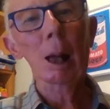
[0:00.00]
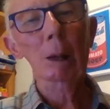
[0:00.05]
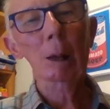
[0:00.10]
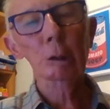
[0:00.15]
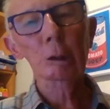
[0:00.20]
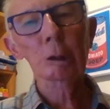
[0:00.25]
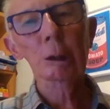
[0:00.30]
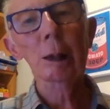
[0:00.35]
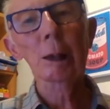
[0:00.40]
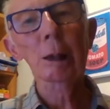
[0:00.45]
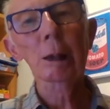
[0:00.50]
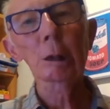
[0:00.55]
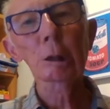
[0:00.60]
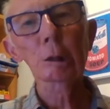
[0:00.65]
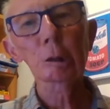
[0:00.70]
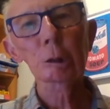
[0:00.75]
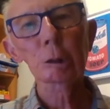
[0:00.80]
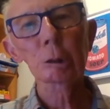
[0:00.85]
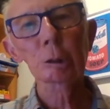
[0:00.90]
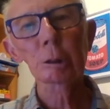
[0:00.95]
and
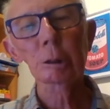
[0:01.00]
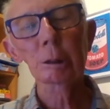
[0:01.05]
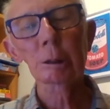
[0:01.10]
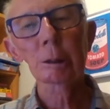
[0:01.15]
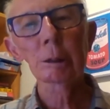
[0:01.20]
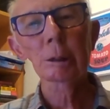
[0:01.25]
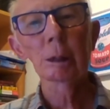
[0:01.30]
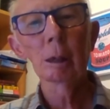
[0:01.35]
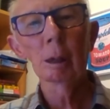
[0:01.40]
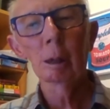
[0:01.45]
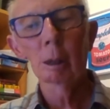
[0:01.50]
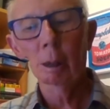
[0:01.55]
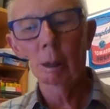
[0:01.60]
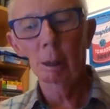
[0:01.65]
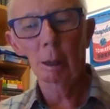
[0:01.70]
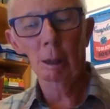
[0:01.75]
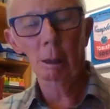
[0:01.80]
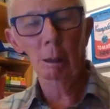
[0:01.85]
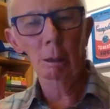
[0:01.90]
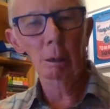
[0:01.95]
occasionally
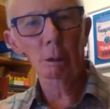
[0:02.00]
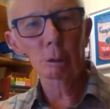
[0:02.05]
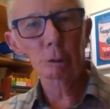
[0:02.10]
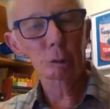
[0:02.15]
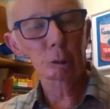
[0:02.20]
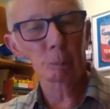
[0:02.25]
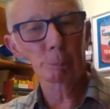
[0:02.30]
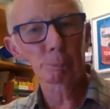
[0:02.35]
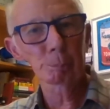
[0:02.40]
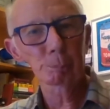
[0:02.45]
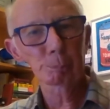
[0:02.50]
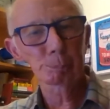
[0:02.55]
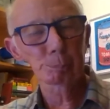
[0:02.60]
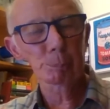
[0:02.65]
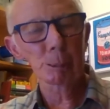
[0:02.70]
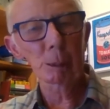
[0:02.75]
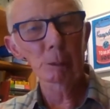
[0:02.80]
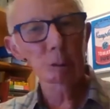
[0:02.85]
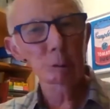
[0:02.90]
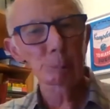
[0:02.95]
some
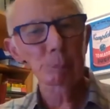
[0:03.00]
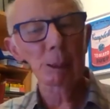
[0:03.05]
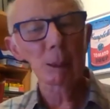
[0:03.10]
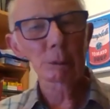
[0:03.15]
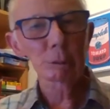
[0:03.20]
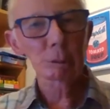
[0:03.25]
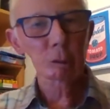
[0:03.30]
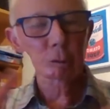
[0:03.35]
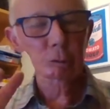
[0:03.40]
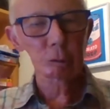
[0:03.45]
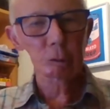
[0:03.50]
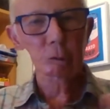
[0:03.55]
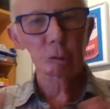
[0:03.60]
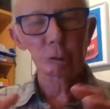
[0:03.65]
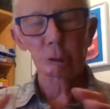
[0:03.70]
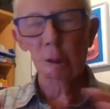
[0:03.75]
independents in